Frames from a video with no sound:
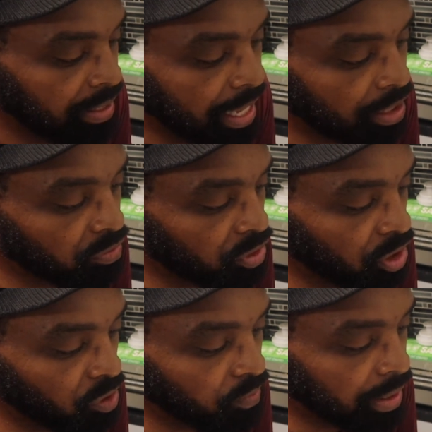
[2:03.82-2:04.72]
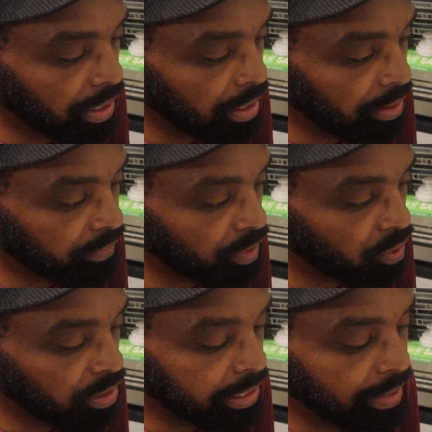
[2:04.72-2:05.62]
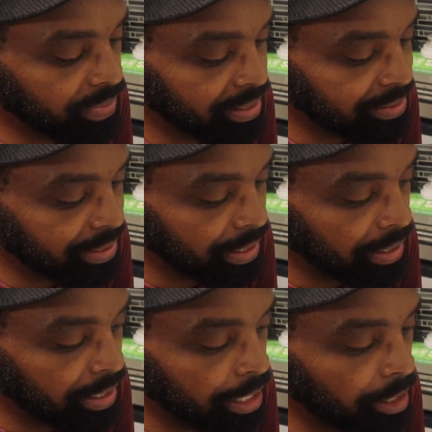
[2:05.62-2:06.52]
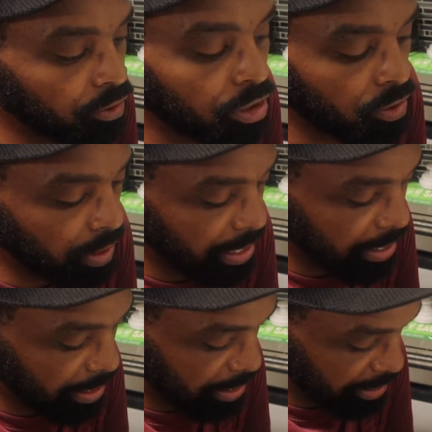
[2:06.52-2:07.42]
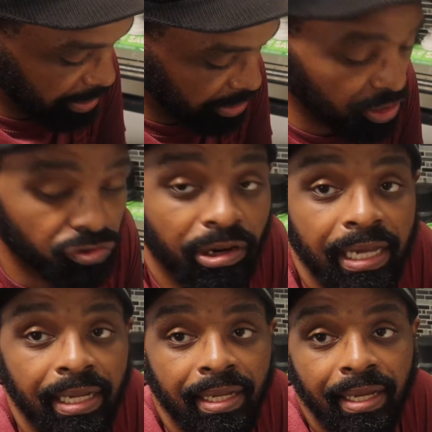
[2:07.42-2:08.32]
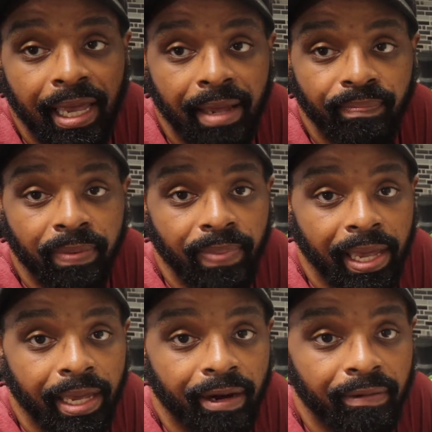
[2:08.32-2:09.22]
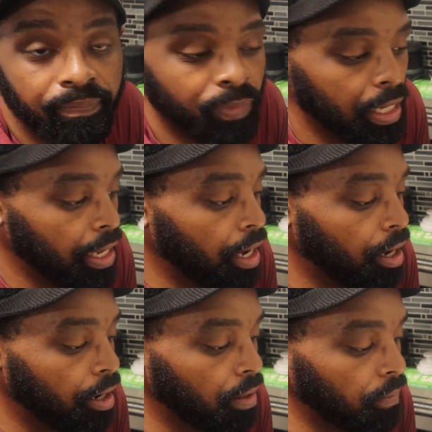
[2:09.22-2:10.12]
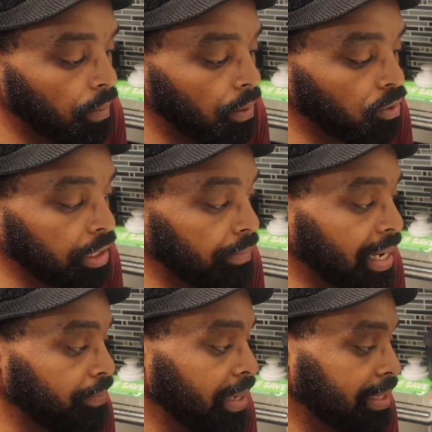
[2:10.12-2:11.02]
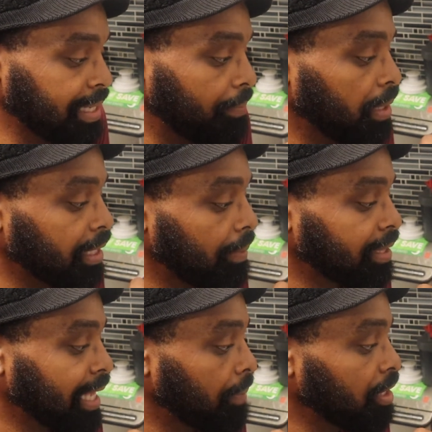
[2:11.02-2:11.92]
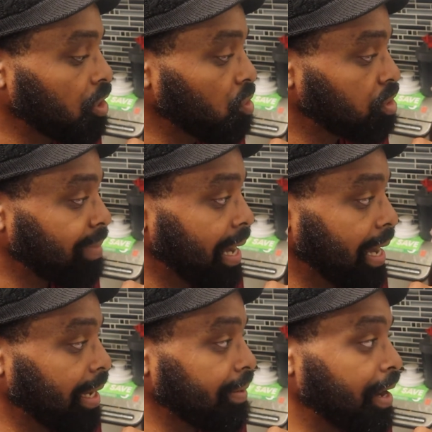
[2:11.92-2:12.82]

I don't know, but with that being said, I'm going to go ahead and get this ready and prepared. I'm going to get my mix. I'm gonna use my